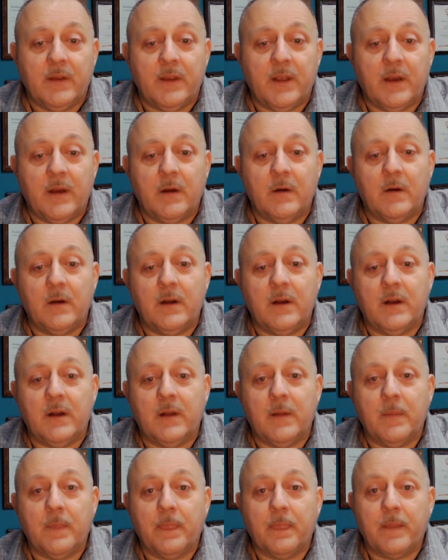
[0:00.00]

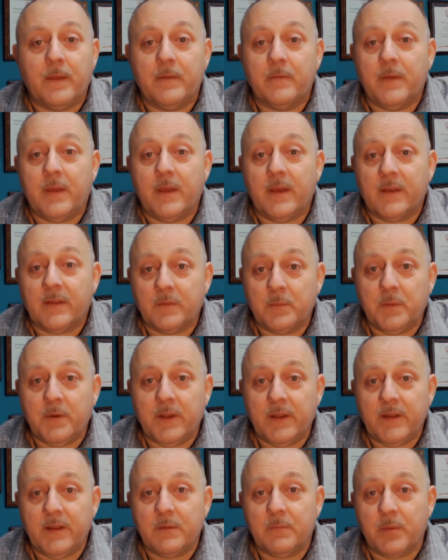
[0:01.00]
Now,
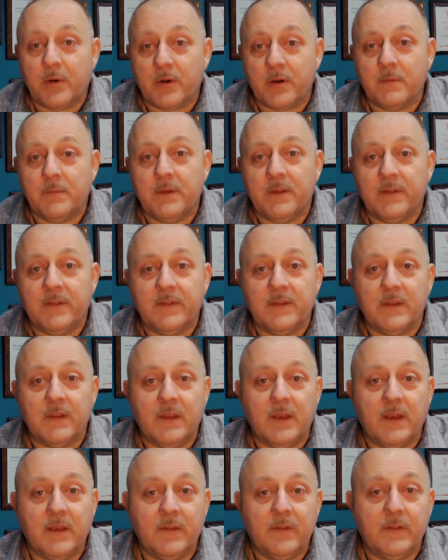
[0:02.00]
expediting permits, in
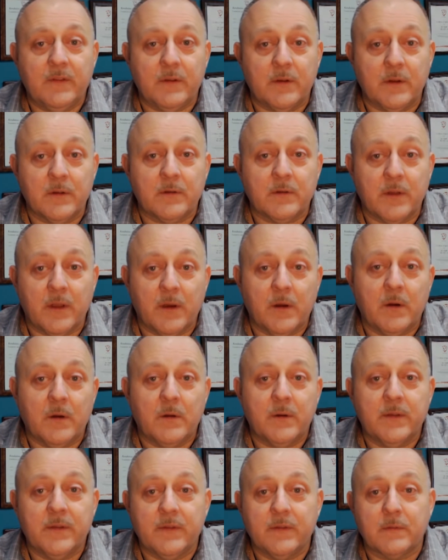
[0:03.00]
case you don't
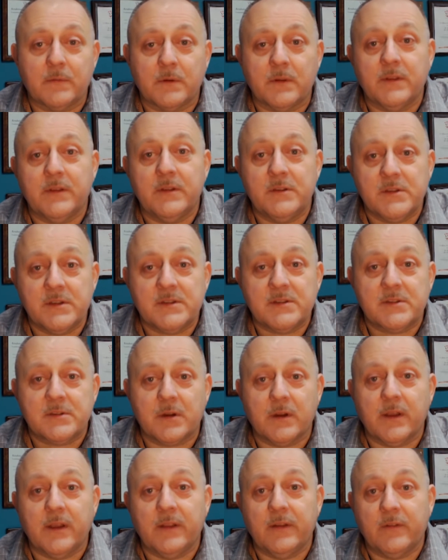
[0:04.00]
know, is really just
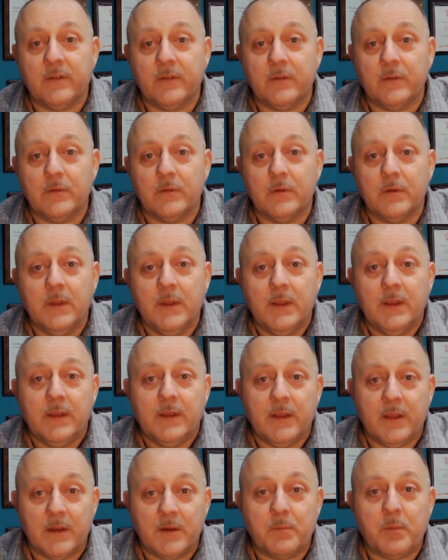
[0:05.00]
trying to
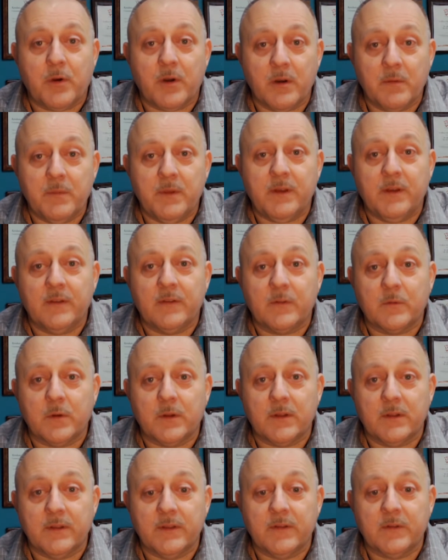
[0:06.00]
get a permit as
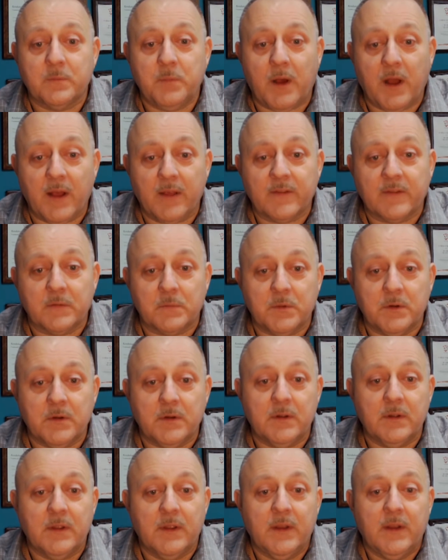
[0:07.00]
quickly as
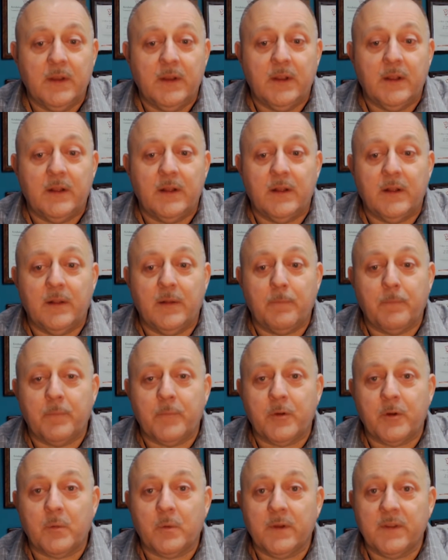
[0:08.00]
possible.
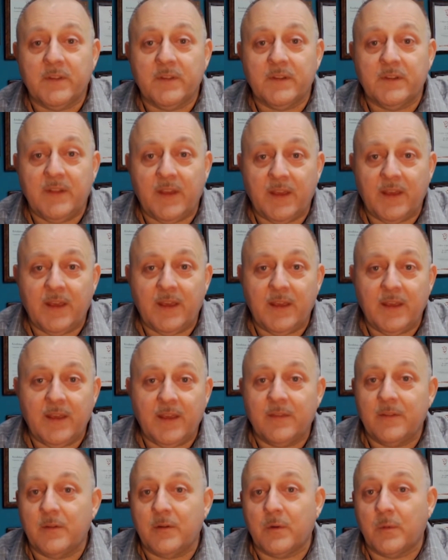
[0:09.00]
There was a day
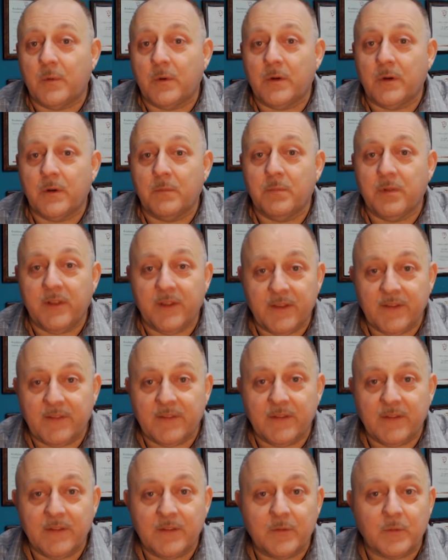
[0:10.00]
and there were
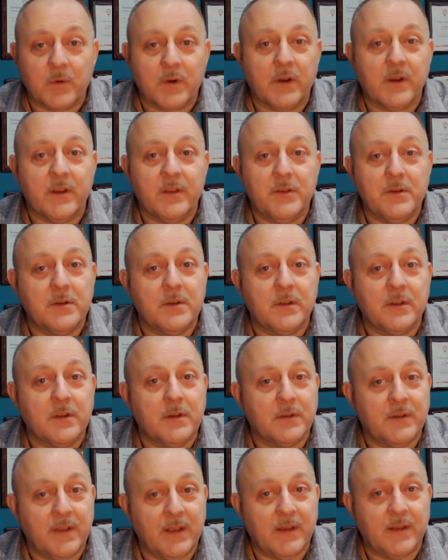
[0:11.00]
places where you could
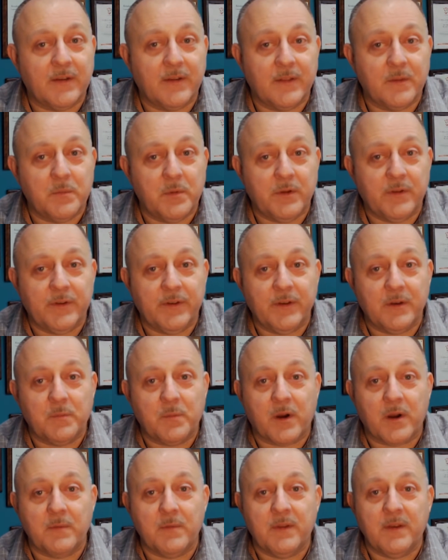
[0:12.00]
go down to the building
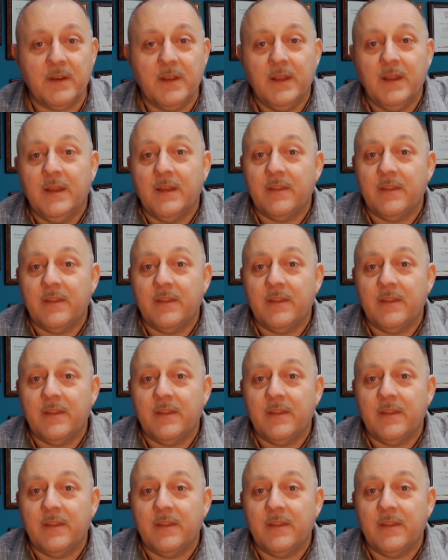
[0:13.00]
department